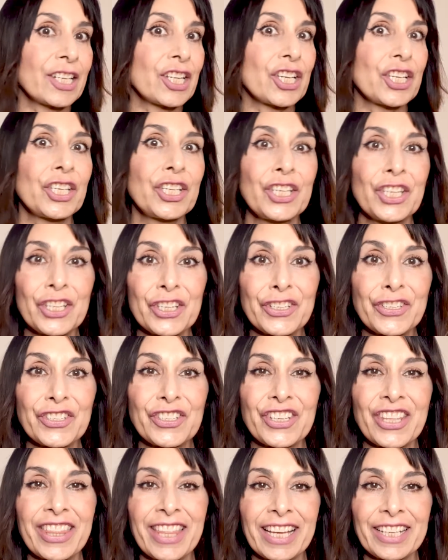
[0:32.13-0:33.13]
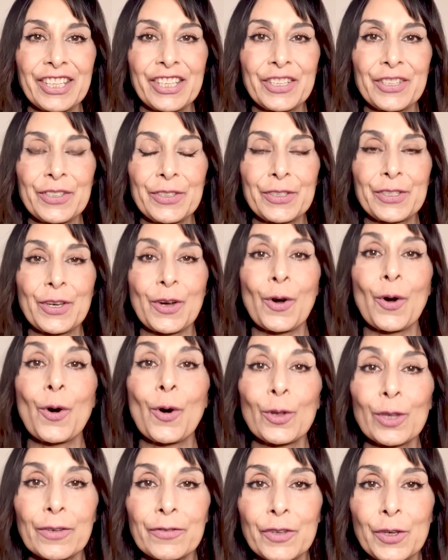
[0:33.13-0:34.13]
huge thank you to
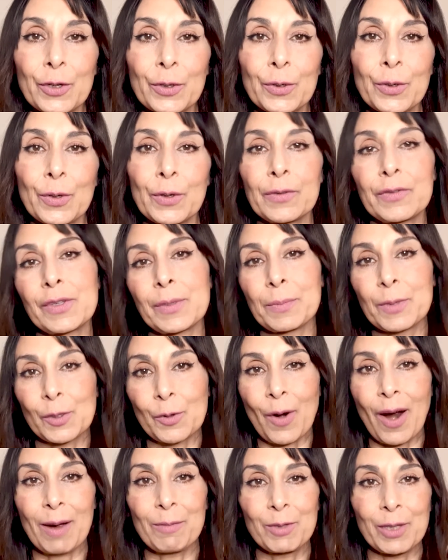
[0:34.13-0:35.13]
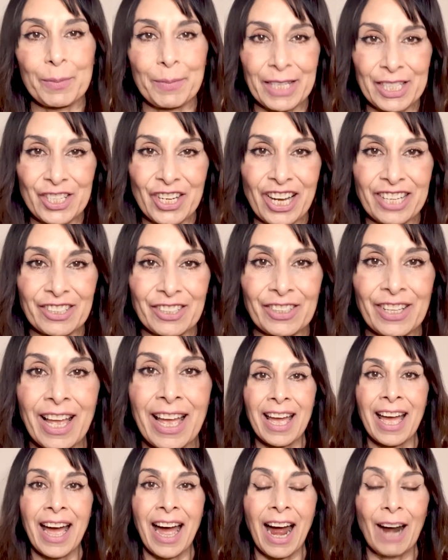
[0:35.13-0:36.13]
all of you who have subscribed to my channel.
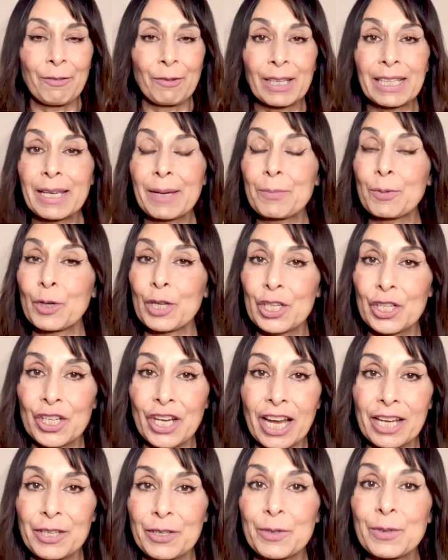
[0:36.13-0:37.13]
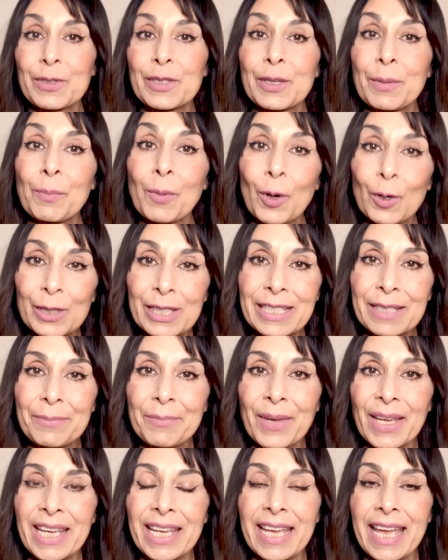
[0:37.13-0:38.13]
I really appreciate you supporting
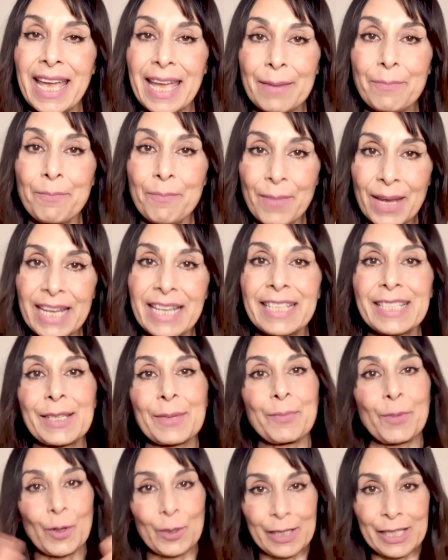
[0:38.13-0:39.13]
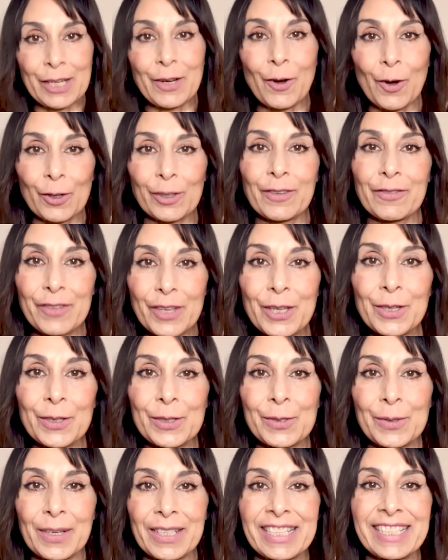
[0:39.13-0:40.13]
me in me supporting all of
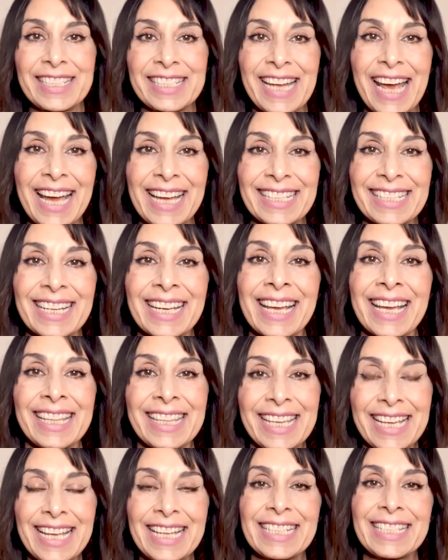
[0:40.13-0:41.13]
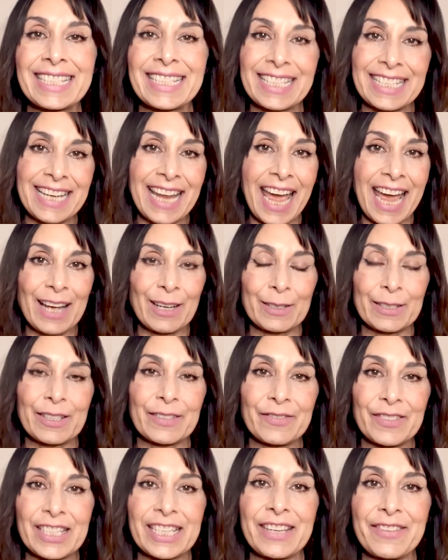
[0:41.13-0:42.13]
you to understand the ins and outs
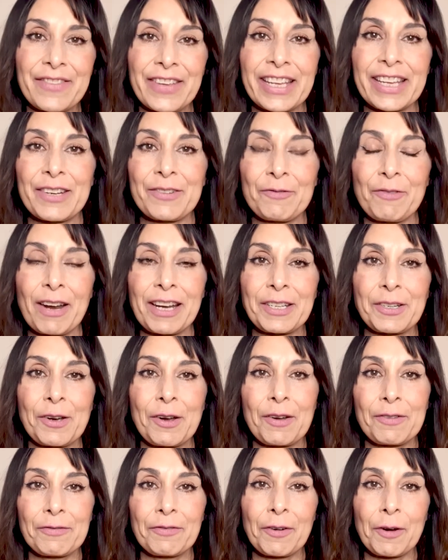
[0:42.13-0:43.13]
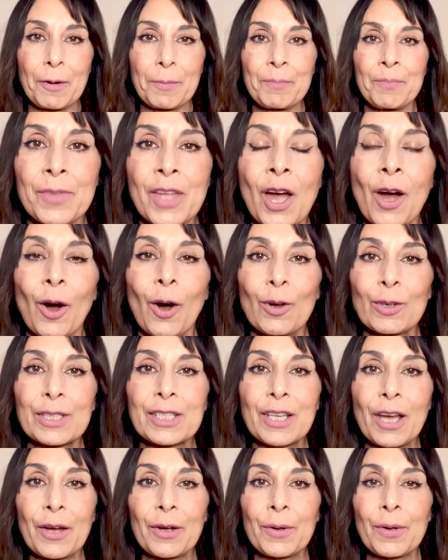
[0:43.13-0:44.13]
of TV, radio and film.
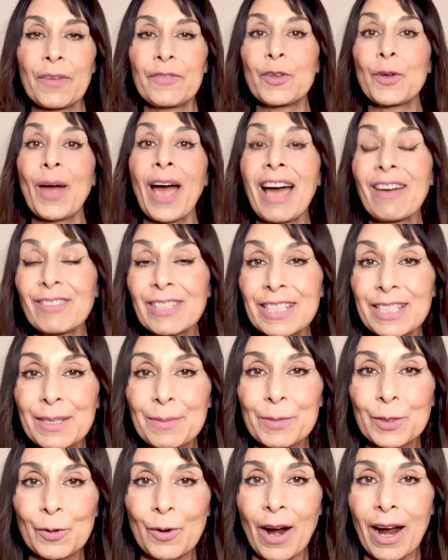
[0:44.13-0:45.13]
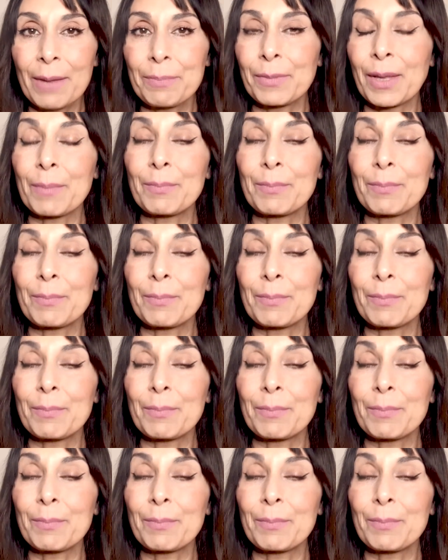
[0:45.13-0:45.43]
Also, if you haven't subscribed, then